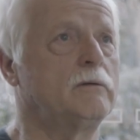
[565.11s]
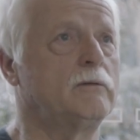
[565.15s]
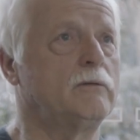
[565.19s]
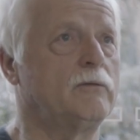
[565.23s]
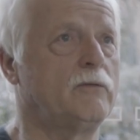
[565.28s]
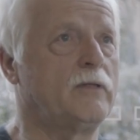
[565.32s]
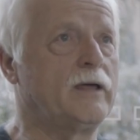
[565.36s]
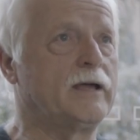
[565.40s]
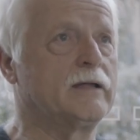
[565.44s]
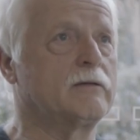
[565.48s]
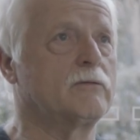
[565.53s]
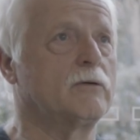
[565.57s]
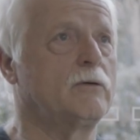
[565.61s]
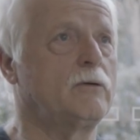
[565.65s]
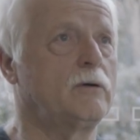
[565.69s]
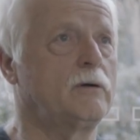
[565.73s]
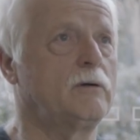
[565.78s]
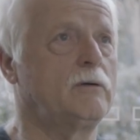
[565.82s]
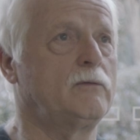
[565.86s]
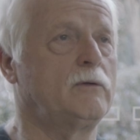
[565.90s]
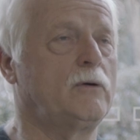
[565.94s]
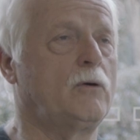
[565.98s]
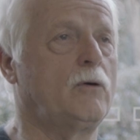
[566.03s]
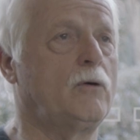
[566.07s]
that
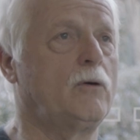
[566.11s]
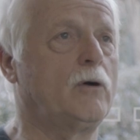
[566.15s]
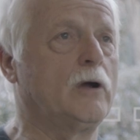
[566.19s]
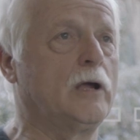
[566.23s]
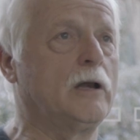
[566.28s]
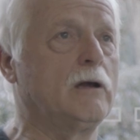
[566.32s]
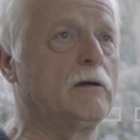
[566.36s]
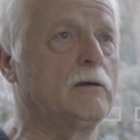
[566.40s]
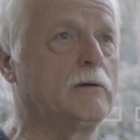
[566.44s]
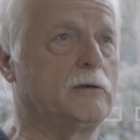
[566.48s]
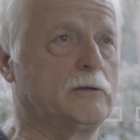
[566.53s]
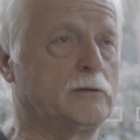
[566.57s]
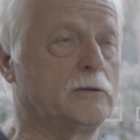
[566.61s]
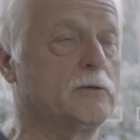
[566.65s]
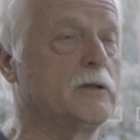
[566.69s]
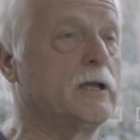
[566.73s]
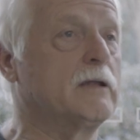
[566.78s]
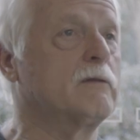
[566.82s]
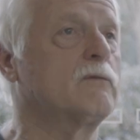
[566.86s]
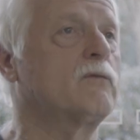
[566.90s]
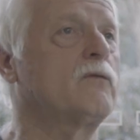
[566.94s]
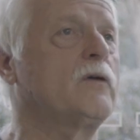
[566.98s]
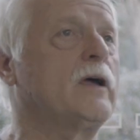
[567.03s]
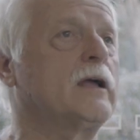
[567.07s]
oil or
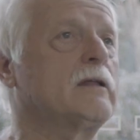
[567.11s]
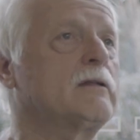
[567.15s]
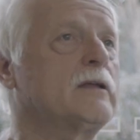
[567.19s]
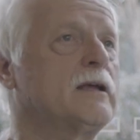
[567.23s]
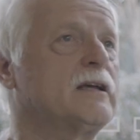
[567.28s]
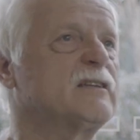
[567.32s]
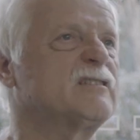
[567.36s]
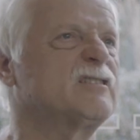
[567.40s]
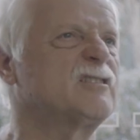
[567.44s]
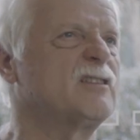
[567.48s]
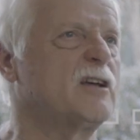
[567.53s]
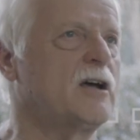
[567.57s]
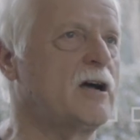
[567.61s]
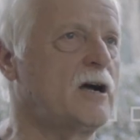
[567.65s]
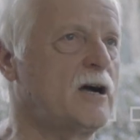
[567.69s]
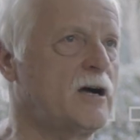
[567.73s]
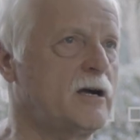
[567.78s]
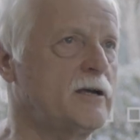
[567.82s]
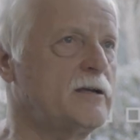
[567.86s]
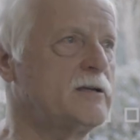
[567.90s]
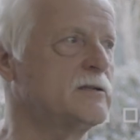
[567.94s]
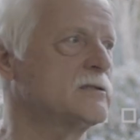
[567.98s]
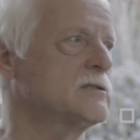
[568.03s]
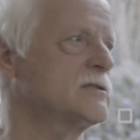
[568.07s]
that fat has the
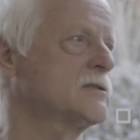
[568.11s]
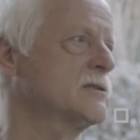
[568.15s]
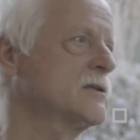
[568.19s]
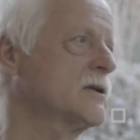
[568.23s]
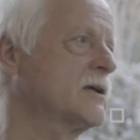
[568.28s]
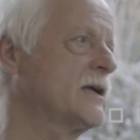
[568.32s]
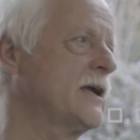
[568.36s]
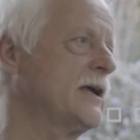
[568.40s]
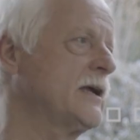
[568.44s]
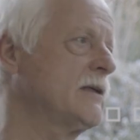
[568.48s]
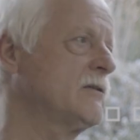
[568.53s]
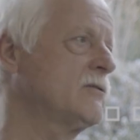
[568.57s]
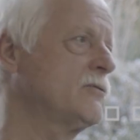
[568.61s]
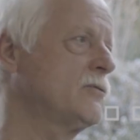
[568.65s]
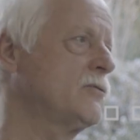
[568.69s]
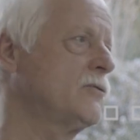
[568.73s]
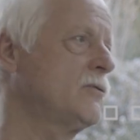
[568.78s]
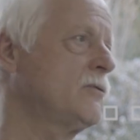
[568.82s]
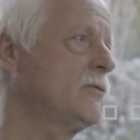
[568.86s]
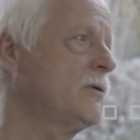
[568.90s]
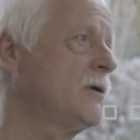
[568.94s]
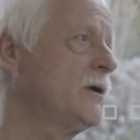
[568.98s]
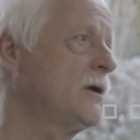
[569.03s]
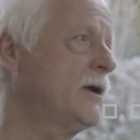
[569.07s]
highest
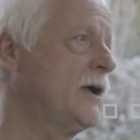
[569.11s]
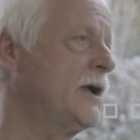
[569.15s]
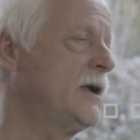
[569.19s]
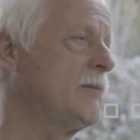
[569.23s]
K2,